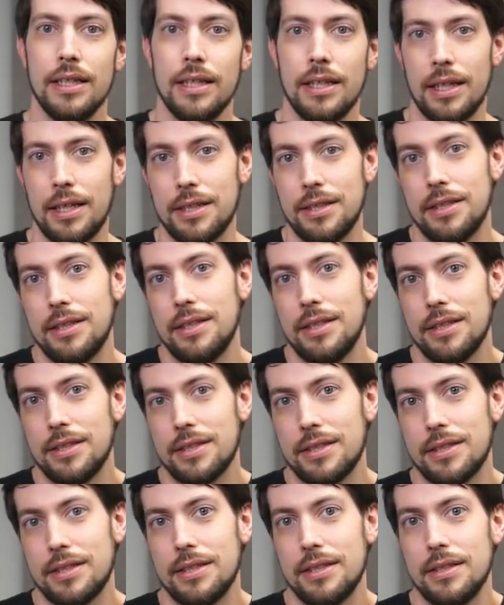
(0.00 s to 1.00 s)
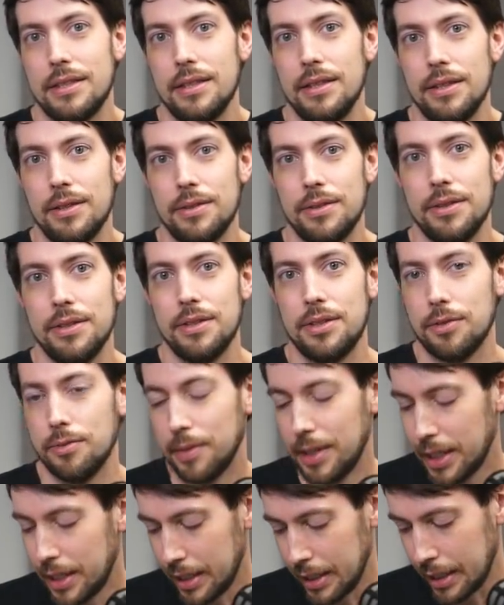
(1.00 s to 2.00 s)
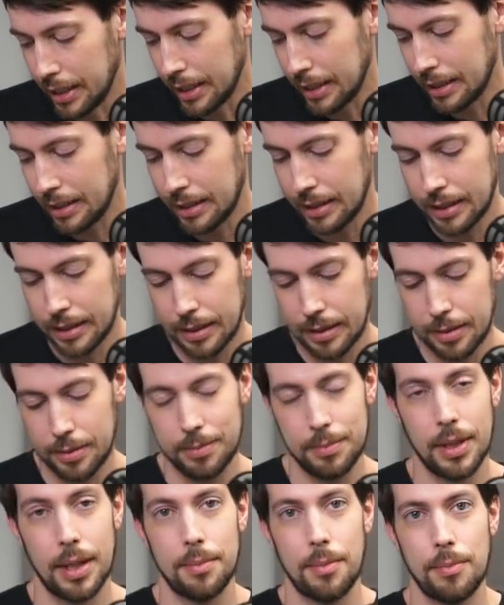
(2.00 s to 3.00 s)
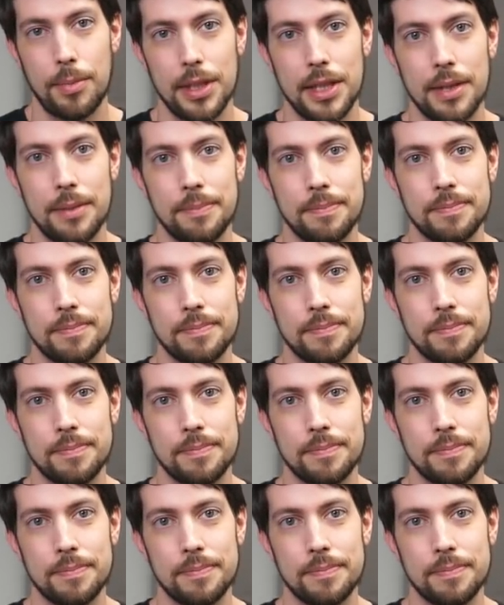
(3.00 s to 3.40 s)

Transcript: I should just learn to read, probably.